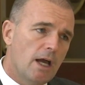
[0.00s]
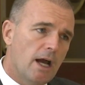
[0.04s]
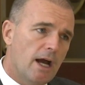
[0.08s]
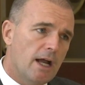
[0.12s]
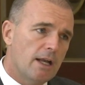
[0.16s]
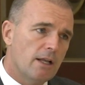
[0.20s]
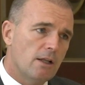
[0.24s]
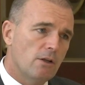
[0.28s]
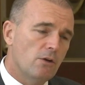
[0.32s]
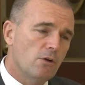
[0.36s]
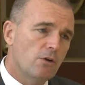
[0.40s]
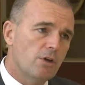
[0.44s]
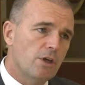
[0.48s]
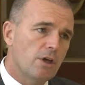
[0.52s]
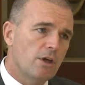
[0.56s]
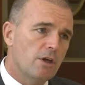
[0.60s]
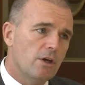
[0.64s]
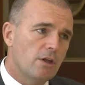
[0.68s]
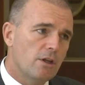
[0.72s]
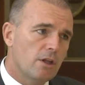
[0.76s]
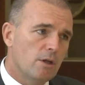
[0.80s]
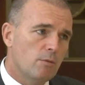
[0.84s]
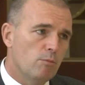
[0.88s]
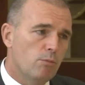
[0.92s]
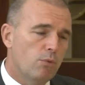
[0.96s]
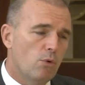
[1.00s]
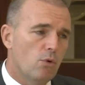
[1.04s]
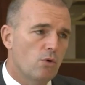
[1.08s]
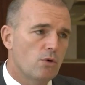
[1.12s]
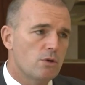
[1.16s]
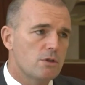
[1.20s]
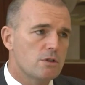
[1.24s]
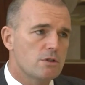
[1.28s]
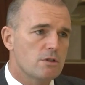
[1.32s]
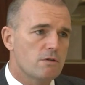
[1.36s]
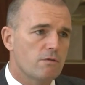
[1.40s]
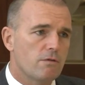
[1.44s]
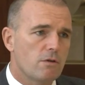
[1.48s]
and at looking at the
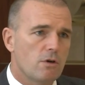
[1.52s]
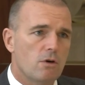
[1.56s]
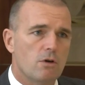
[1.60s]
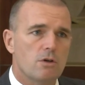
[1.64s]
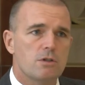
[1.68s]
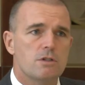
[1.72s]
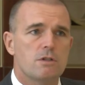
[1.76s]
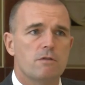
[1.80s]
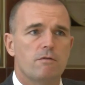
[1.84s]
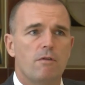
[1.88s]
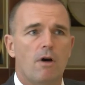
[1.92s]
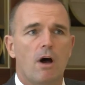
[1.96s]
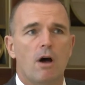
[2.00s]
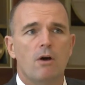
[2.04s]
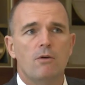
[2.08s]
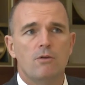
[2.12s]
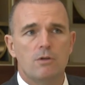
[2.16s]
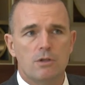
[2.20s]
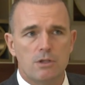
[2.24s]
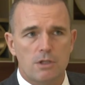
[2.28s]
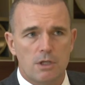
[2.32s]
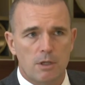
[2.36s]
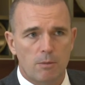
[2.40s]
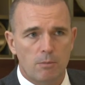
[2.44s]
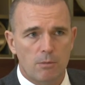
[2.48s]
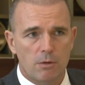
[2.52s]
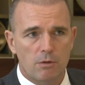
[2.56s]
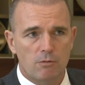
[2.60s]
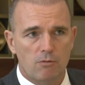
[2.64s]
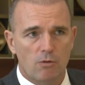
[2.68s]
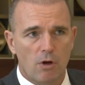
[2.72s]
importance of cost of ownership